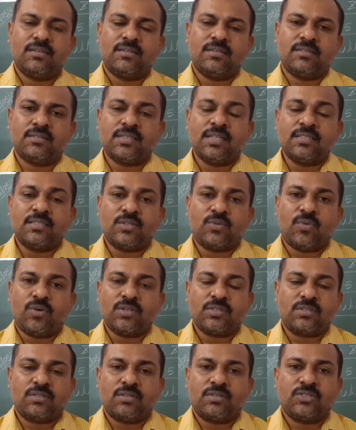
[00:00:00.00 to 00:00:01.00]
since it
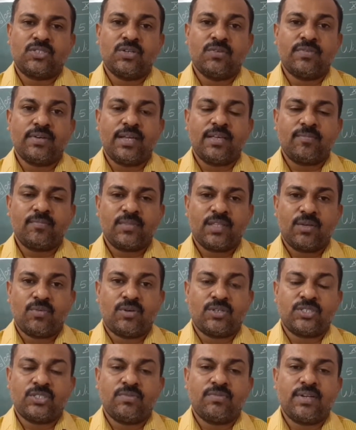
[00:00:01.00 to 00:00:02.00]
was shivering,
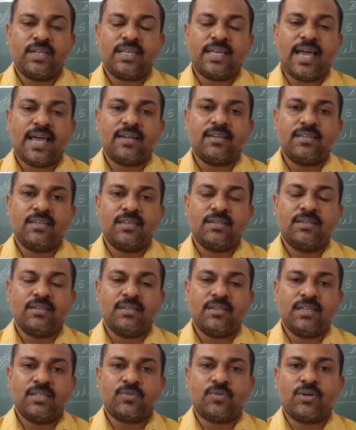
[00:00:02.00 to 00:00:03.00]
and
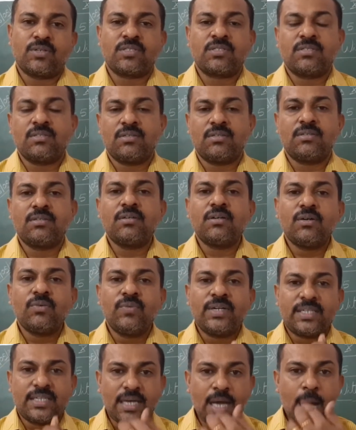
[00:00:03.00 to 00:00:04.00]
it was
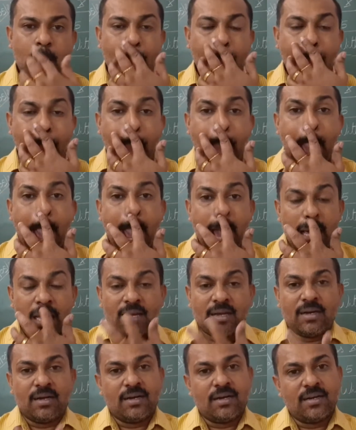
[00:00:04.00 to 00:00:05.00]
winter.
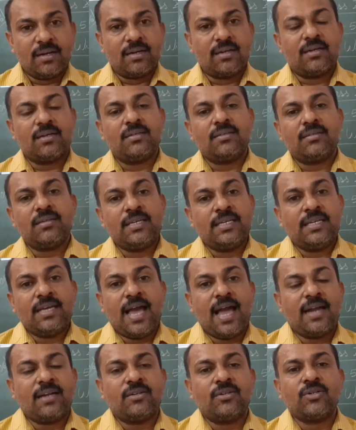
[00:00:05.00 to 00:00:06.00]
He
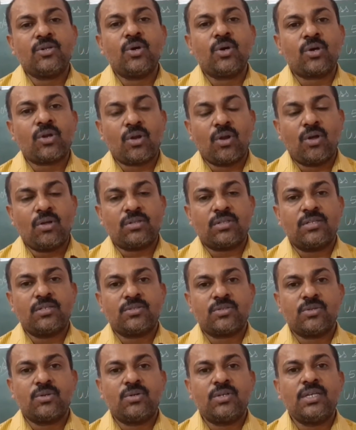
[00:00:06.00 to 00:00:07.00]
had no
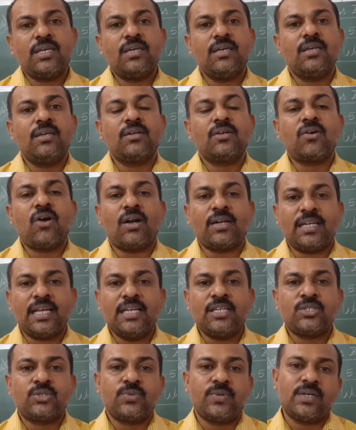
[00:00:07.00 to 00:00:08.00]
cloth, so he got
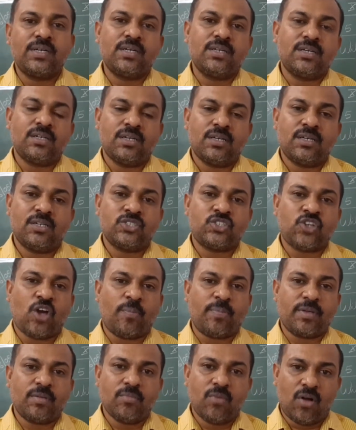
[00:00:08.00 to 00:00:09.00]
into a
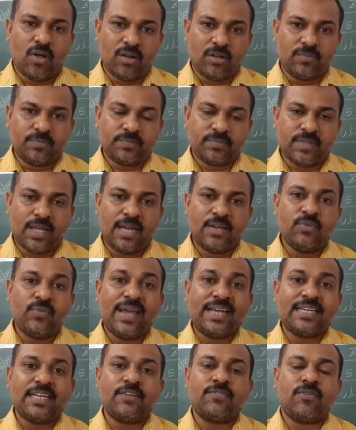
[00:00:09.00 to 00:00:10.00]
shopping mall and
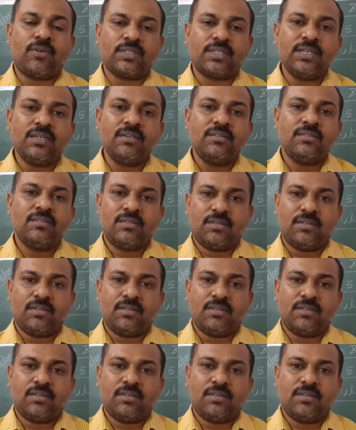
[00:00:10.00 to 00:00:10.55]
waited for the